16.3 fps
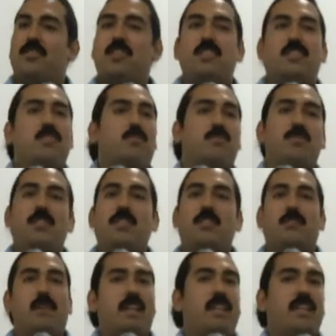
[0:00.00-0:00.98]
done these really
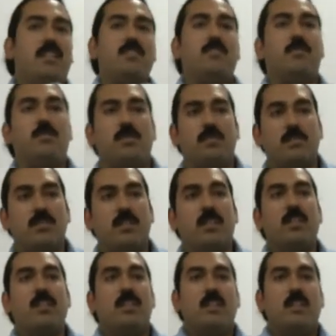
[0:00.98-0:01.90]
great interviews.